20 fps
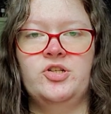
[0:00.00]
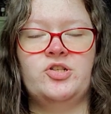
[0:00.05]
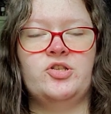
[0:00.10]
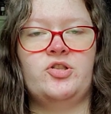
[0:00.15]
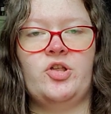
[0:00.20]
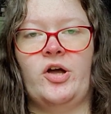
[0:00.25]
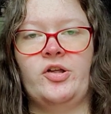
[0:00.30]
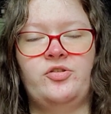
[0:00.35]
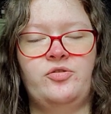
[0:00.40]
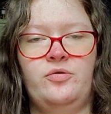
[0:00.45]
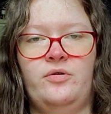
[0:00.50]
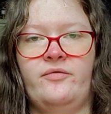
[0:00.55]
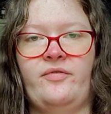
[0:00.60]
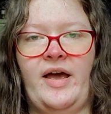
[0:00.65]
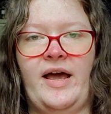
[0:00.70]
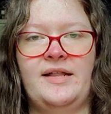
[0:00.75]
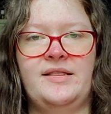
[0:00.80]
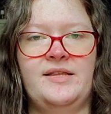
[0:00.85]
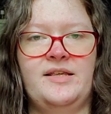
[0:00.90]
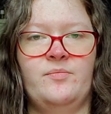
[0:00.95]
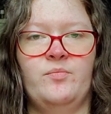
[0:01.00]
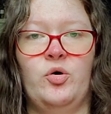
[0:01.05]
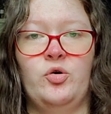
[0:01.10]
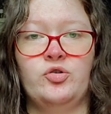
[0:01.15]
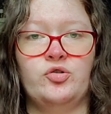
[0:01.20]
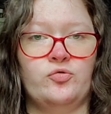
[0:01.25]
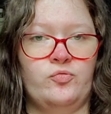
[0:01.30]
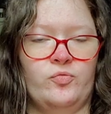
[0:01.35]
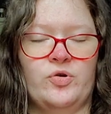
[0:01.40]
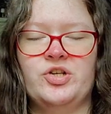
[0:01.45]
is thought to have had the
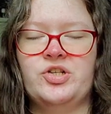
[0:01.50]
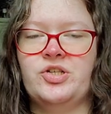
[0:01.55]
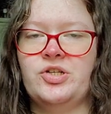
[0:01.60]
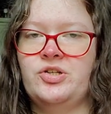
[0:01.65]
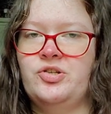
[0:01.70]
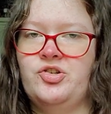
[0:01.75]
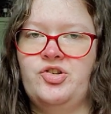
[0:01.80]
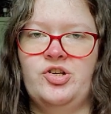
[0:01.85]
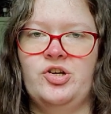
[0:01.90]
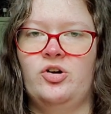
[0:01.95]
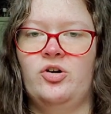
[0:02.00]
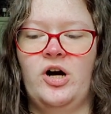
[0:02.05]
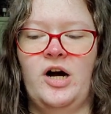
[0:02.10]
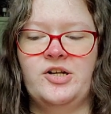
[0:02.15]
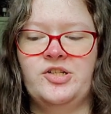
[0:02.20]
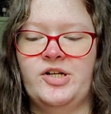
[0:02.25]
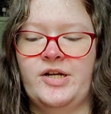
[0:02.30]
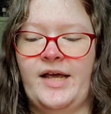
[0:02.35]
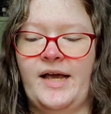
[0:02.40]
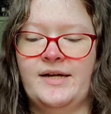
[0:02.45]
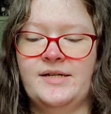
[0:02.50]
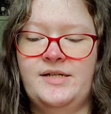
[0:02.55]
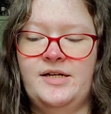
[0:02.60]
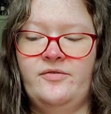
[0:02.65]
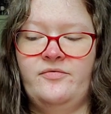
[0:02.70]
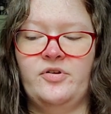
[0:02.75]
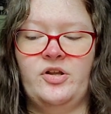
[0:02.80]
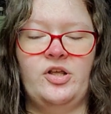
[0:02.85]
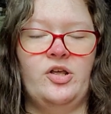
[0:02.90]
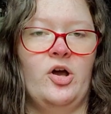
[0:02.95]
most recent geologic
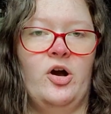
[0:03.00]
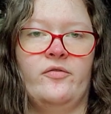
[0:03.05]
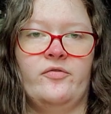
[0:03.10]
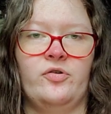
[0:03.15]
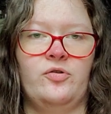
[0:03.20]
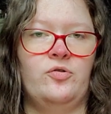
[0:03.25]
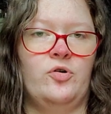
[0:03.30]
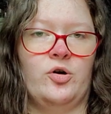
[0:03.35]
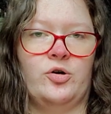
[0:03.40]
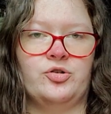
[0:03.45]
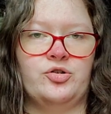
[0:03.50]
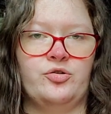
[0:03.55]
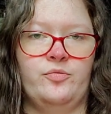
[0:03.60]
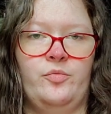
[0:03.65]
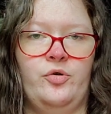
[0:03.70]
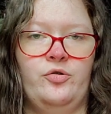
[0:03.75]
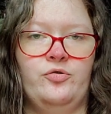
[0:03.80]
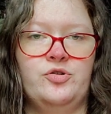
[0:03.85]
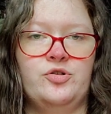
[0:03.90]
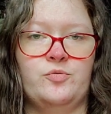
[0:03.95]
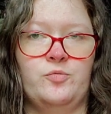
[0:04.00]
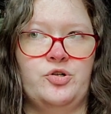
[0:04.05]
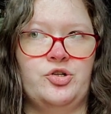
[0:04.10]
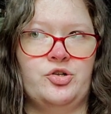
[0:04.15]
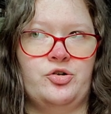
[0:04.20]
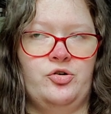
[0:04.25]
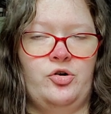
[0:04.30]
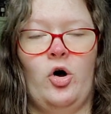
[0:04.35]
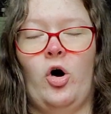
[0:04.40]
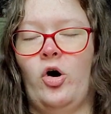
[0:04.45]
activity of the larger moons, which
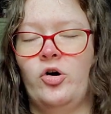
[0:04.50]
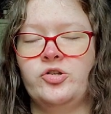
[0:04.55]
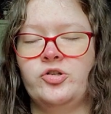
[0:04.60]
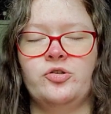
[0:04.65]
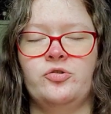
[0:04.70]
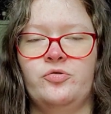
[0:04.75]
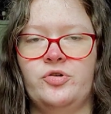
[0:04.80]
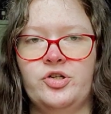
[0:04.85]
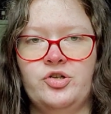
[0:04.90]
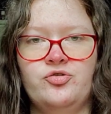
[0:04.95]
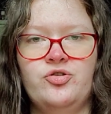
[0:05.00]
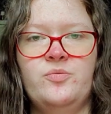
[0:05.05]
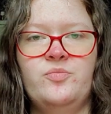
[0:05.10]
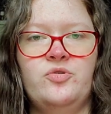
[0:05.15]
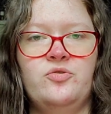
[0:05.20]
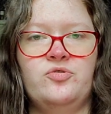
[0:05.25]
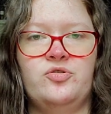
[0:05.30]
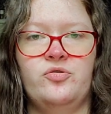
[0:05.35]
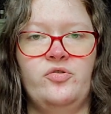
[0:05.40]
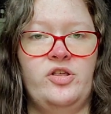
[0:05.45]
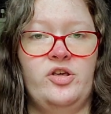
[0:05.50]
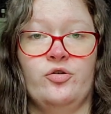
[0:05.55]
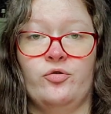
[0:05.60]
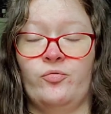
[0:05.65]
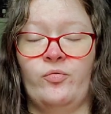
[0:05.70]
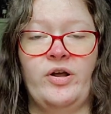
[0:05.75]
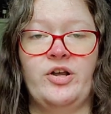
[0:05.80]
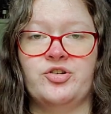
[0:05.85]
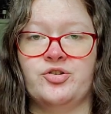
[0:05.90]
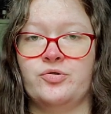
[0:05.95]
could also contribute to the
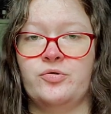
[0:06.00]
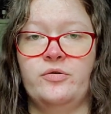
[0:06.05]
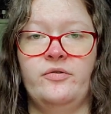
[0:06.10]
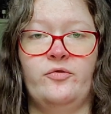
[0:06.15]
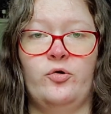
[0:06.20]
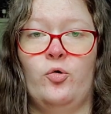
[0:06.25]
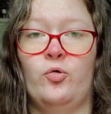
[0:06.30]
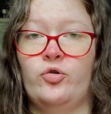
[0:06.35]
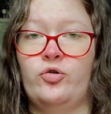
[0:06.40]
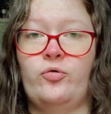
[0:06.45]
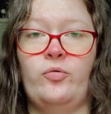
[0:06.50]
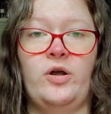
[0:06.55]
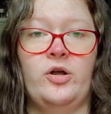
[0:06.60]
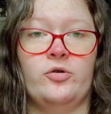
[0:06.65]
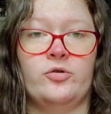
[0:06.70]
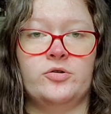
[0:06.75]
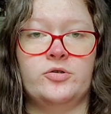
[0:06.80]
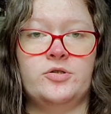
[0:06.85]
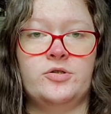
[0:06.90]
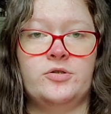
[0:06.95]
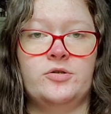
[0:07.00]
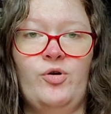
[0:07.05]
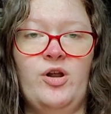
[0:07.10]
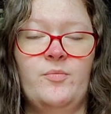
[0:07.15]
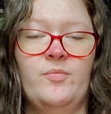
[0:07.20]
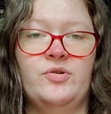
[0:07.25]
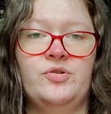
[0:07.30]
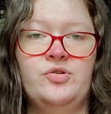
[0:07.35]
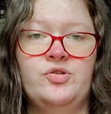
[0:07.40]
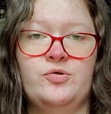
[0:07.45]
erasure of old craters.
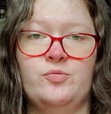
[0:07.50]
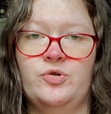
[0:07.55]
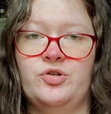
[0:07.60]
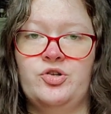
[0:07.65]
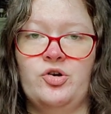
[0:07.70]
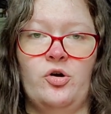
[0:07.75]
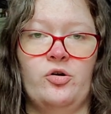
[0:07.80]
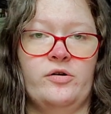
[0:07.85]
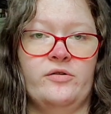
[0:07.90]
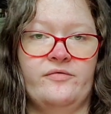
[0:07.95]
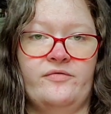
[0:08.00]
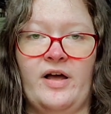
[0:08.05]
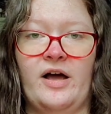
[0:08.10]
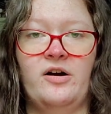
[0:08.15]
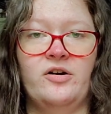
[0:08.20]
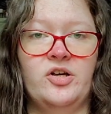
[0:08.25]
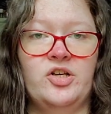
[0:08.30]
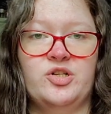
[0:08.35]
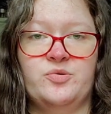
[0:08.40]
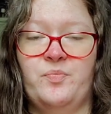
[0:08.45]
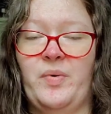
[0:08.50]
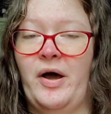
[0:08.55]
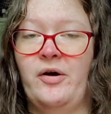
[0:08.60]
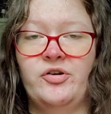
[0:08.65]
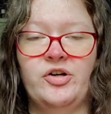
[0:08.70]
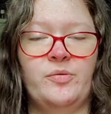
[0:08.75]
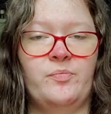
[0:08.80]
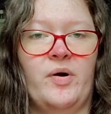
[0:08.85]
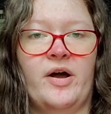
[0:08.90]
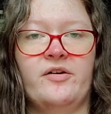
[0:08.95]
Grabens, which are valleys
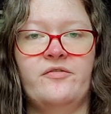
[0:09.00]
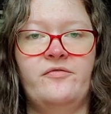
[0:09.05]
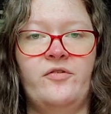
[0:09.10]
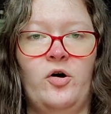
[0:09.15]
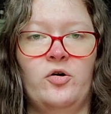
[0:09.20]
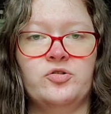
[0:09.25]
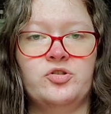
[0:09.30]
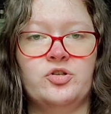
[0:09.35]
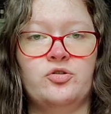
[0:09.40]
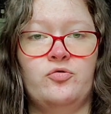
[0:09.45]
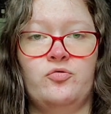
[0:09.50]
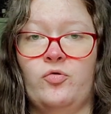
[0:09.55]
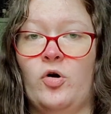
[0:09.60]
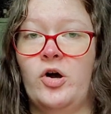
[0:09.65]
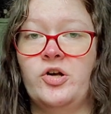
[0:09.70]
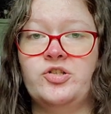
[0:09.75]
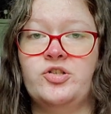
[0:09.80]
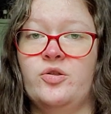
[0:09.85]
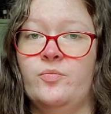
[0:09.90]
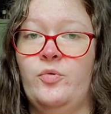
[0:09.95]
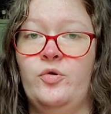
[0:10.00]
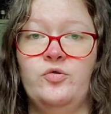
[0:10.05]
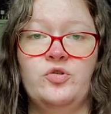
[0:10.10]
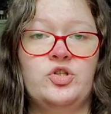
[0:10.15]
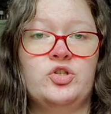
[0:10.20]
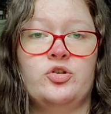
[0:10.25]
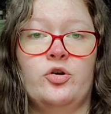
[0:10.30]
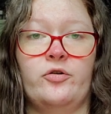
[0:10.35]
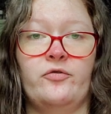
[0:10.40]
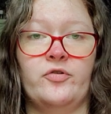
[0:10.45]
bounded by faults, cross the
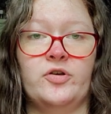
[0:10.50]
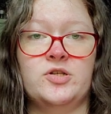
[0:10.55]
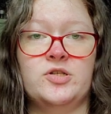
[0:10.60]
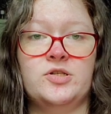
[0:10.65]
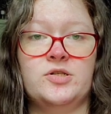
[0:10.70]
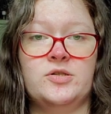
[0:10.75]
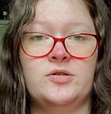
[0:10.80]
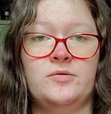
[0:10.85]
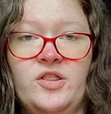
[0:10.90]
moon's surface.